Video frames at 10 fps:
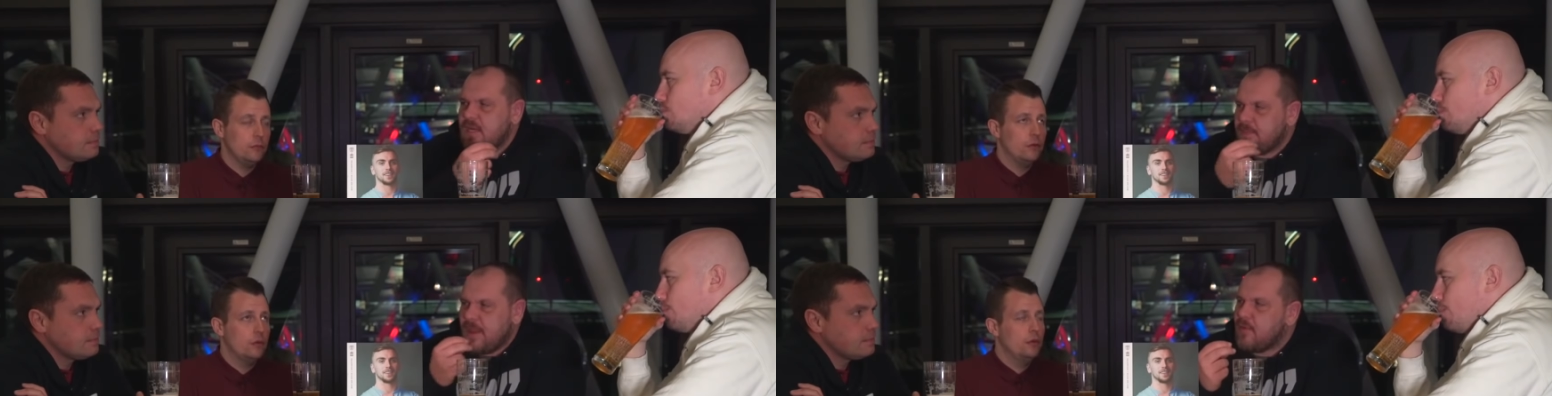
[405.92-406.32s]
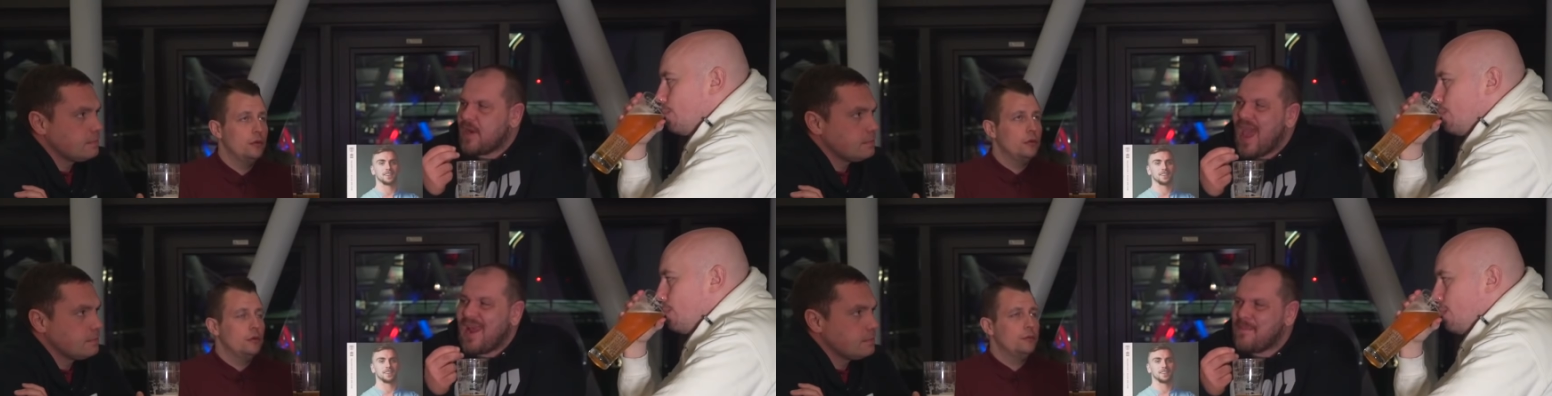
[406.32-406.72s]
Speaker 1: many people
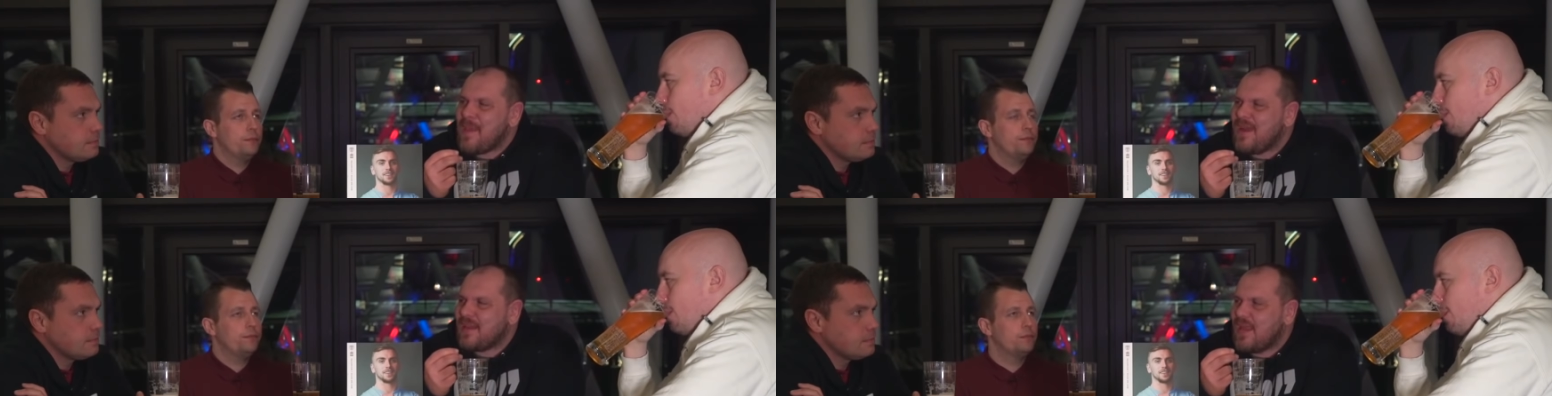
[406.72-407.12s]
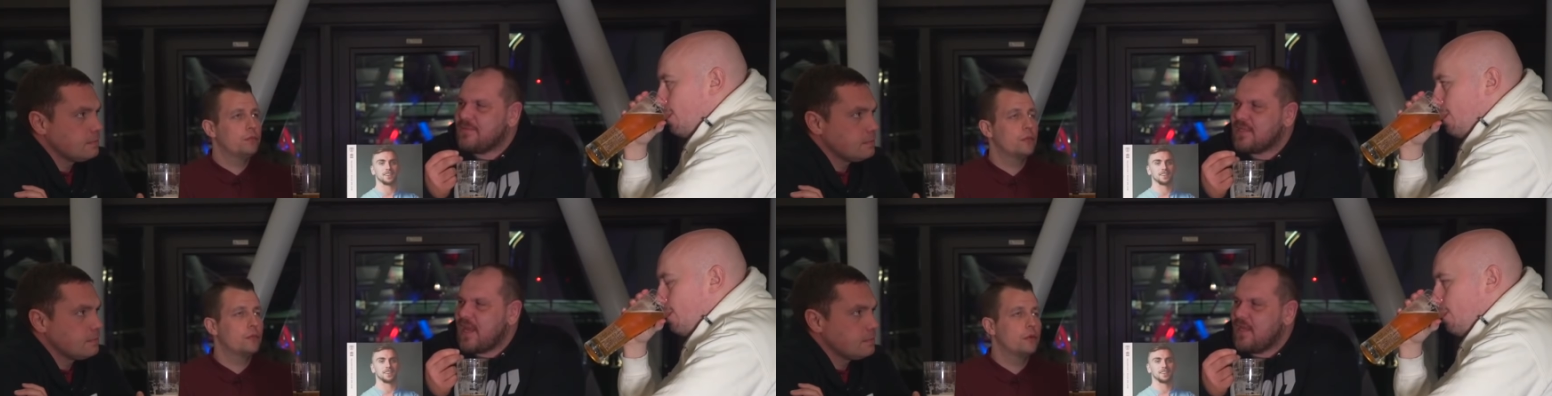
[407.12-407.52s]
that had a bad
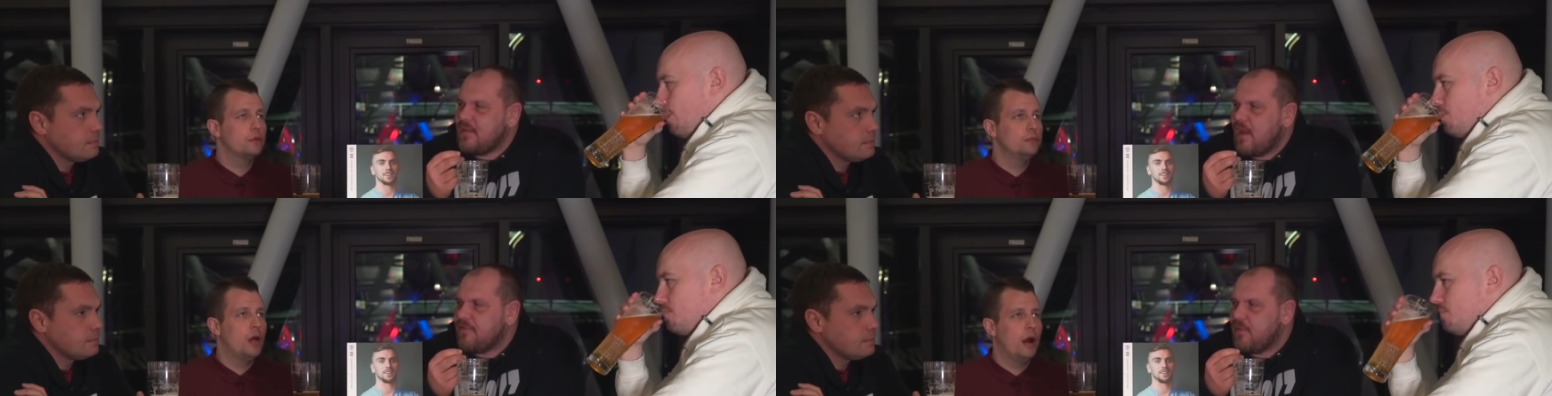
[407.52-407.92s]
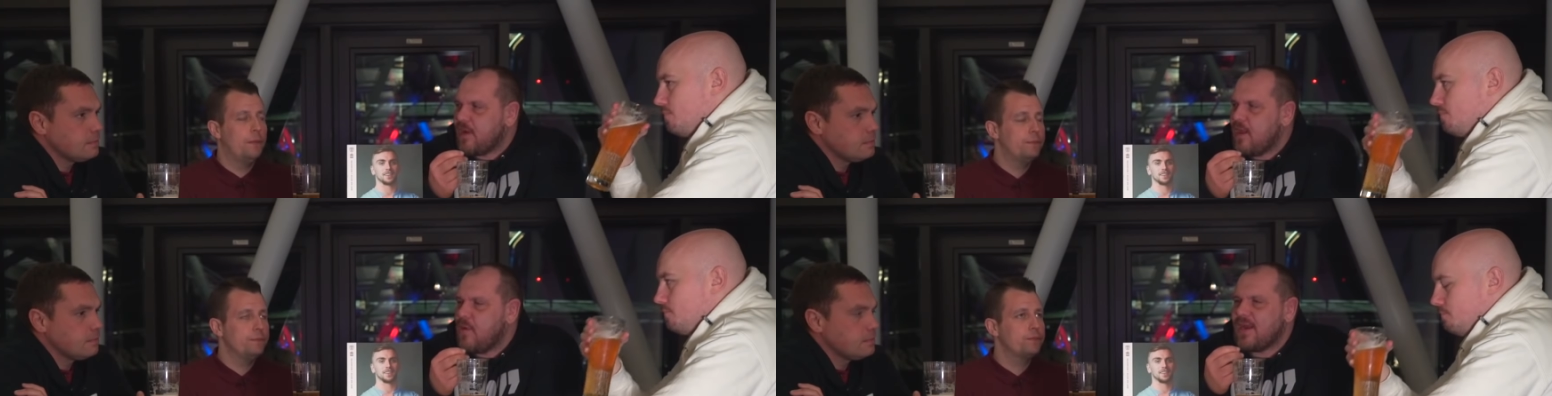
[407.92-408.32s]
game today. I no. thought
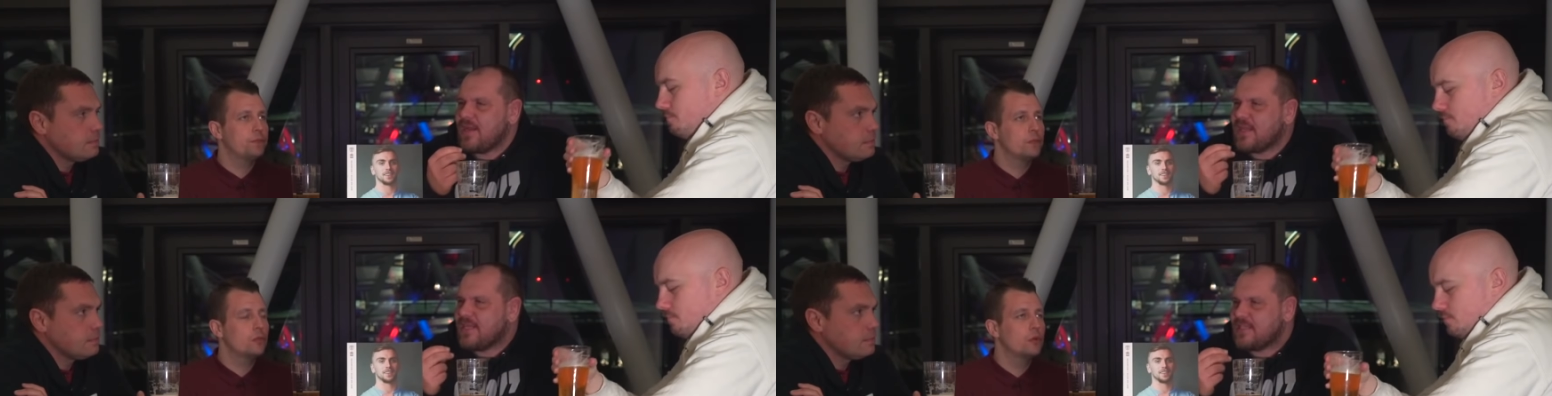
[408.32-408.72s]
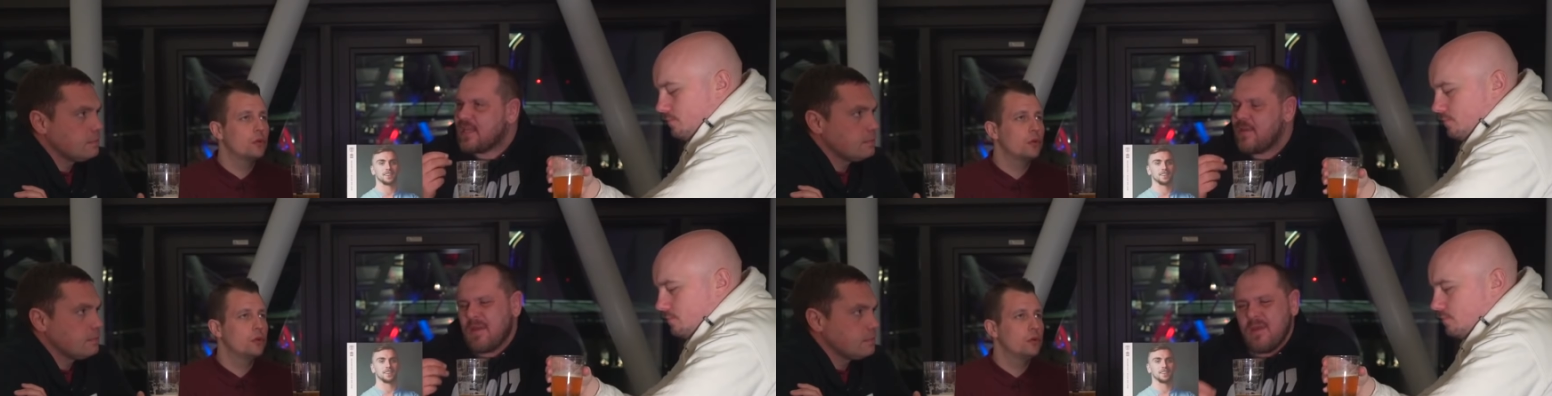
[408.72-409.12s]
they all had a decent
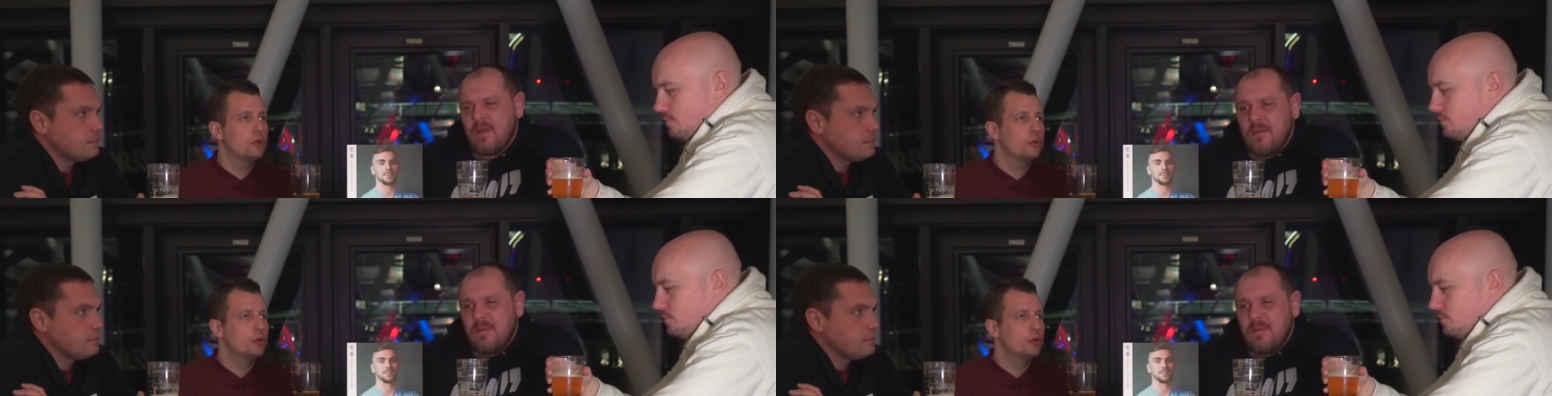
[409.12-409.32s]
game.